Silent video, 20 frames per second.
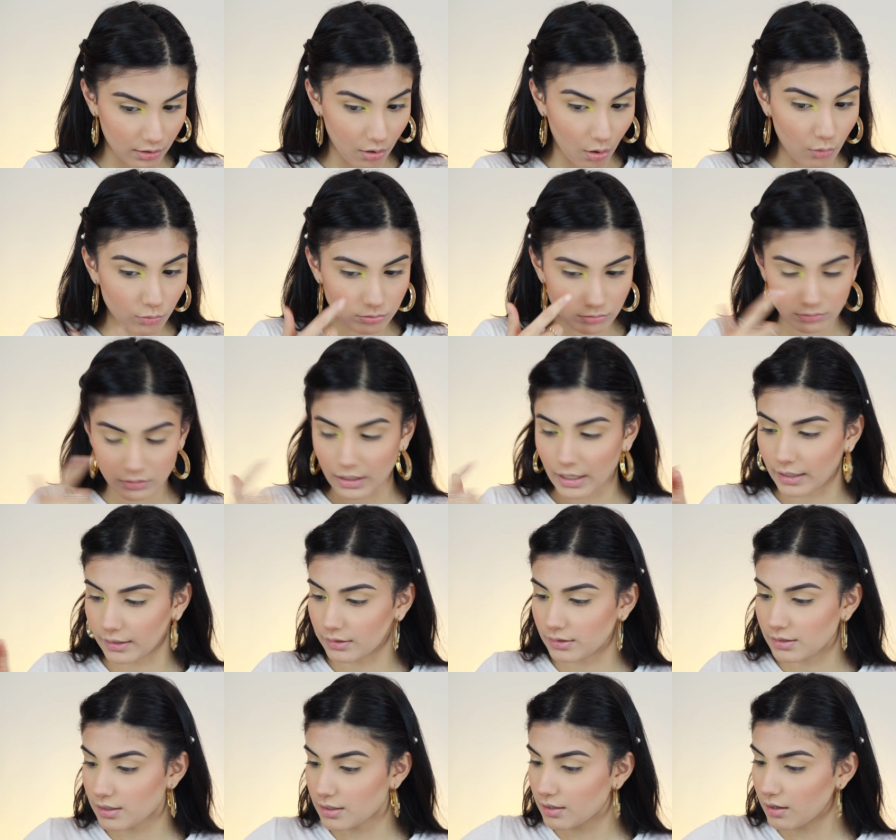Oh
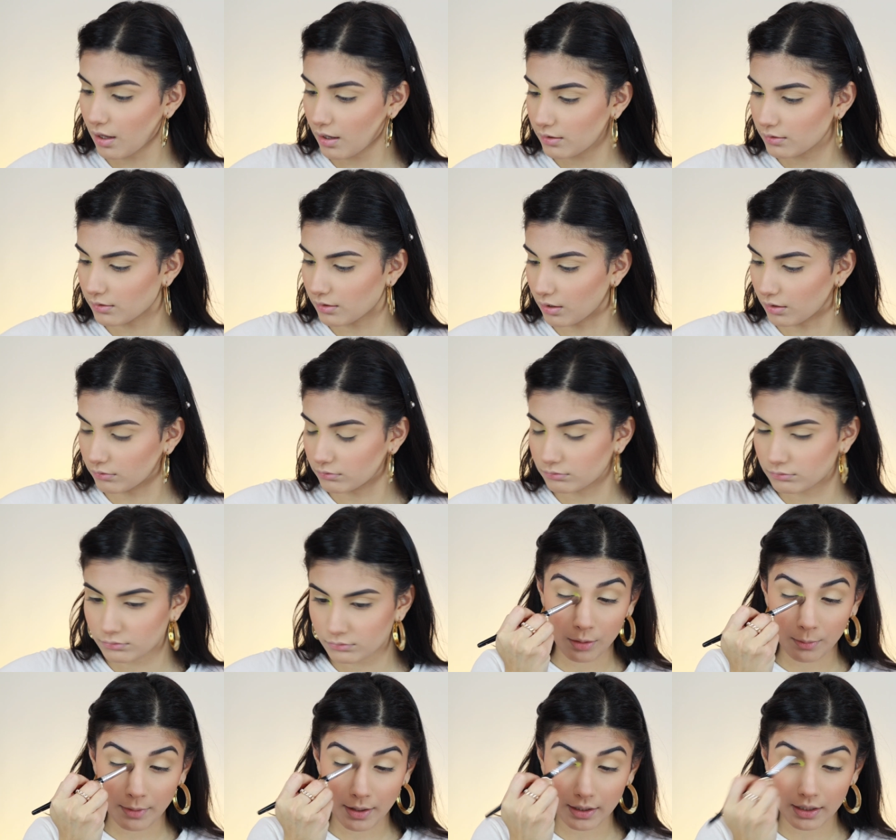yeah, see that? No.
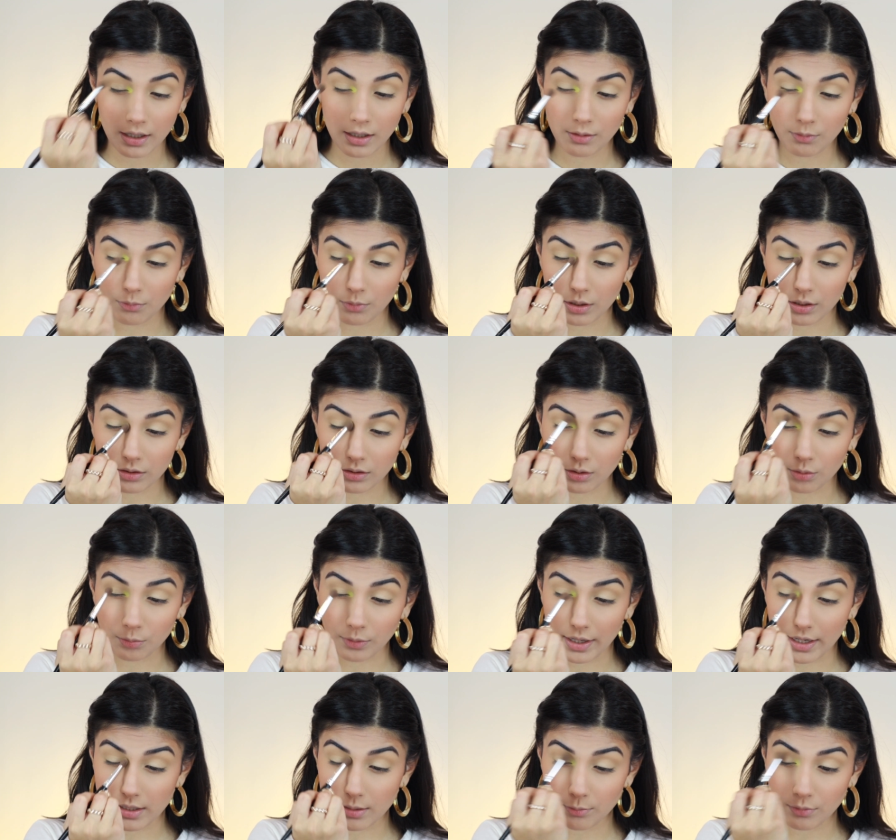Going back in with the
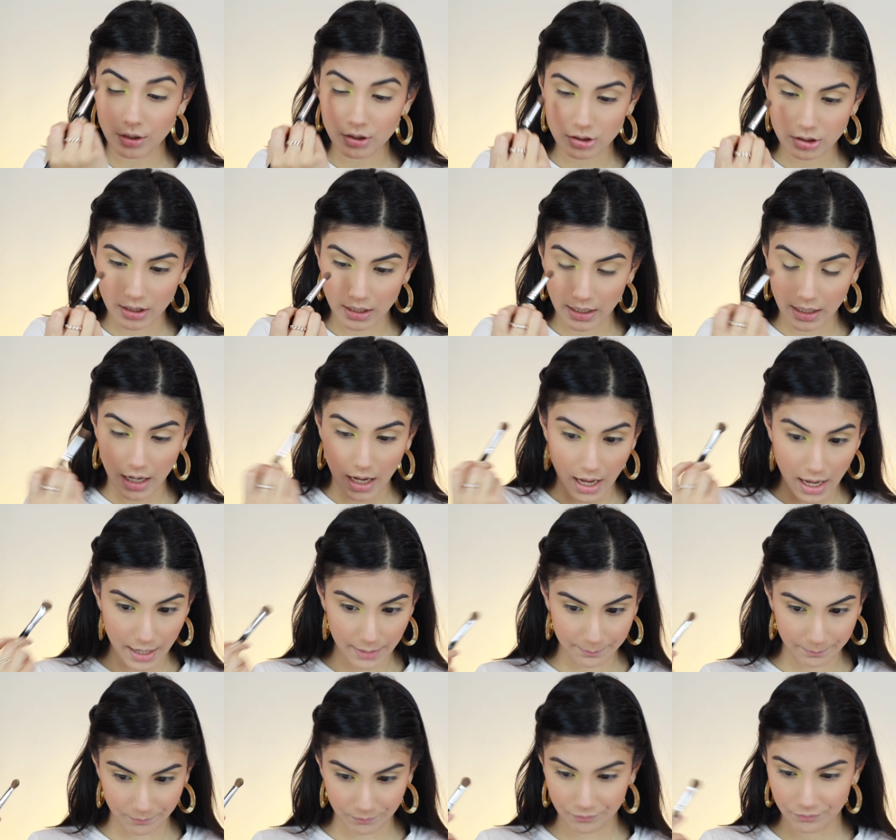random brush that I
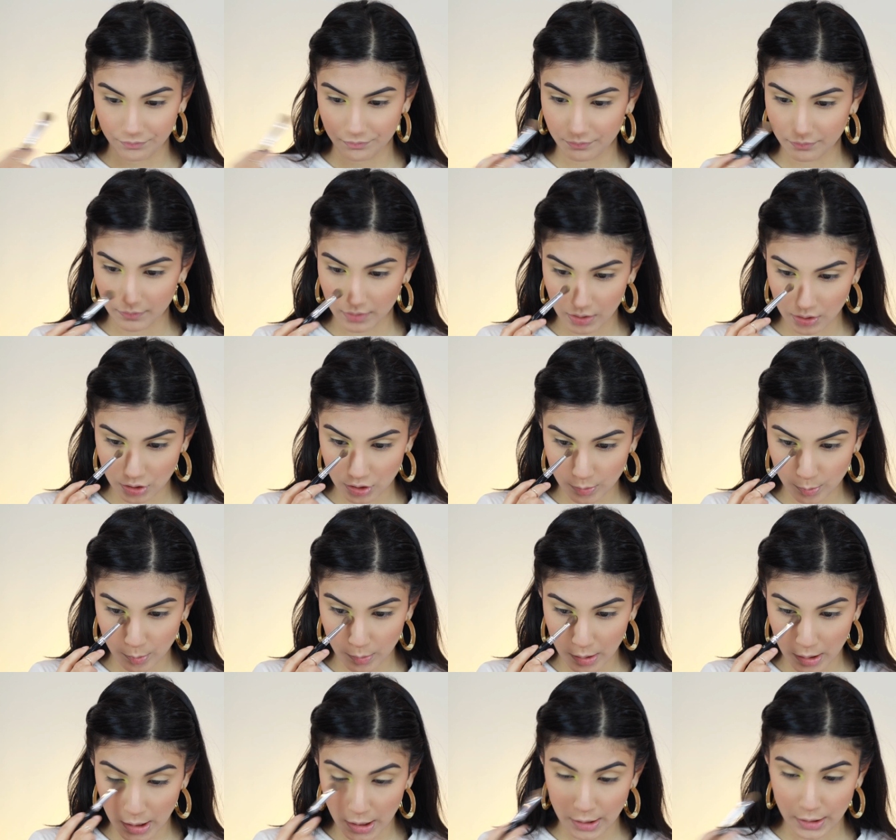got. I'm just
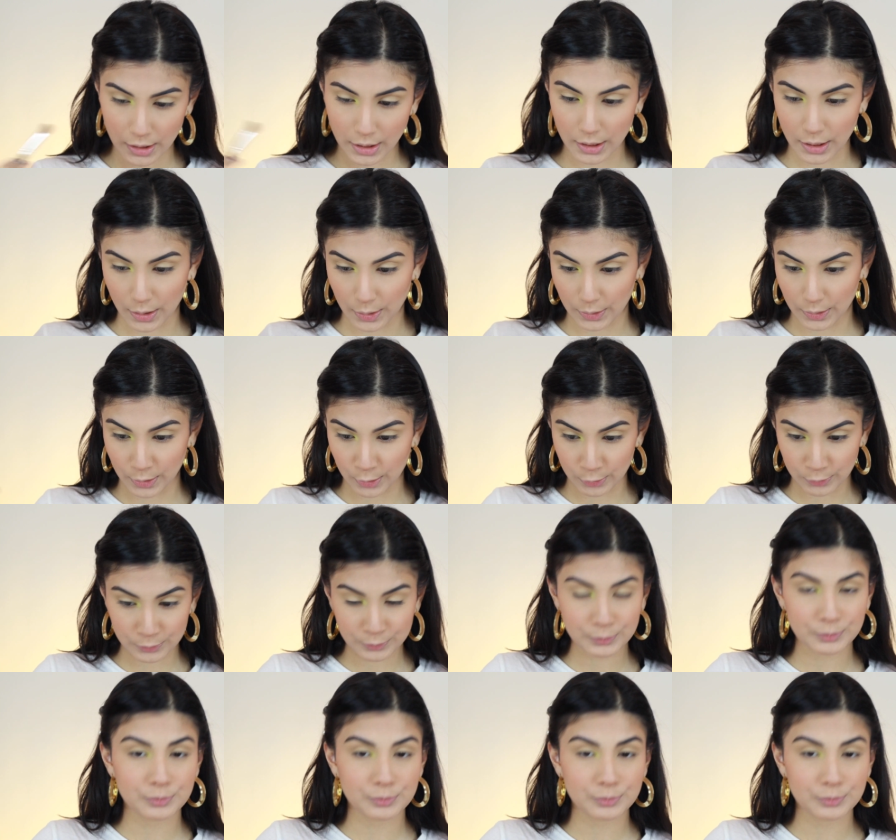blending it out a little.